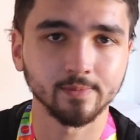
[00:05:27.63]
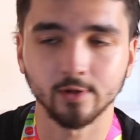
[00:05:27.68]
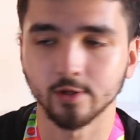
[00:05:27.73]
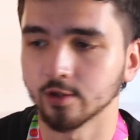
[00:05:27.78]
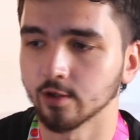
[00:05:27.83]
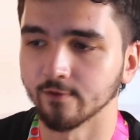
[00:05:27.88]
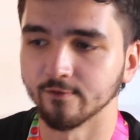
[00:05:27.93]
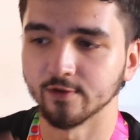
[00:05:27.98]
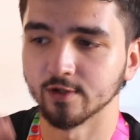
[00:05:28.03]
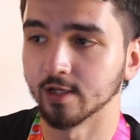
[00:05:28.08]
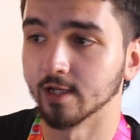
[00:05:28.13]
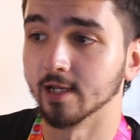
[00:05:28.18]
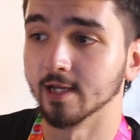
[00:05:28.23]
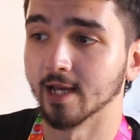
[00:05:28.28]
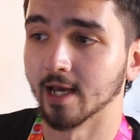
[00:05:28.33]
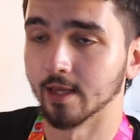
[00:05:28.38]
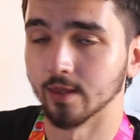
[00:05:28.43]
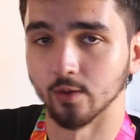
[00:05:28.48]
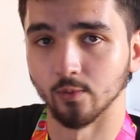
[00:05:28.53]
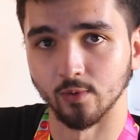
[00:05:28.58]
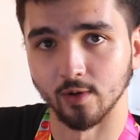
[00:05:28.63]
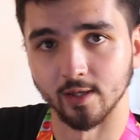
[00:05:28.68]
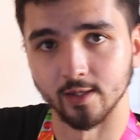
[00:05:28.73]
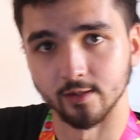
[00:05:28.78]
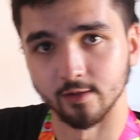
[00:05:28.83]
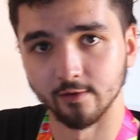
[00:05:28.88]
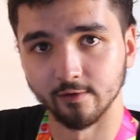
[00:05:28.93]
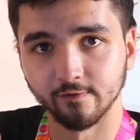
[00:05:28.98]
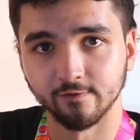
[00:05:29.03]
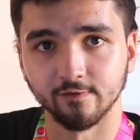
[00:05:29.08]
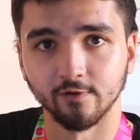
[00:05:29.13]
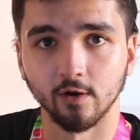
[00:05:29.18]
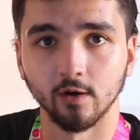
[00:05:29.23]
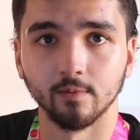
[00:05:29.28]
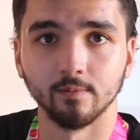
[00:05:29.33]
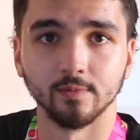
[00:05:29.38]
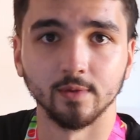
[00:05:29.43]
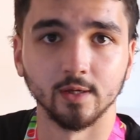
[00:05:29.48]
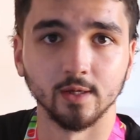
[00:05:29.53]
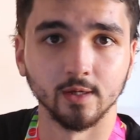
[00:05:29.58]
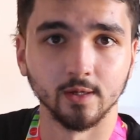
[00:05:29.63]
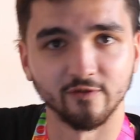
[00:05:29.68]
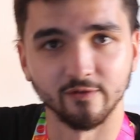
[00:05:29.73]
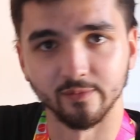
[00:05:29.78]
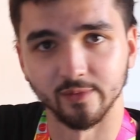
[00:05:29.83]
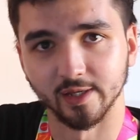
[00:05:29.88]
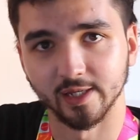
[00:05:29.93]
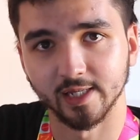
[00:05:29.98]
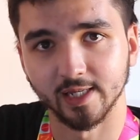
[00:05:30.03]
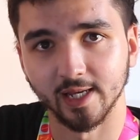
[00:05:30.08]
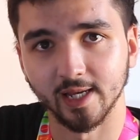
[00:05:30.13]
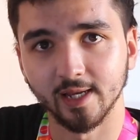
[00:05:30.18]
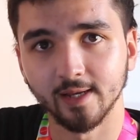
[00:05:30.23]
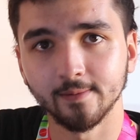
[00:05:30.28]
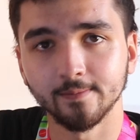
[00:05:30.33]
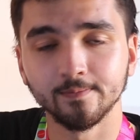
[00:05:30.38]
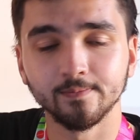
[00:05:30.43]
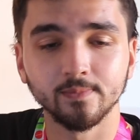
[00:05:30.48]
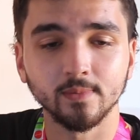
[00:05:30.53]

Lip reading: because obviously you're getting the wind from the sea.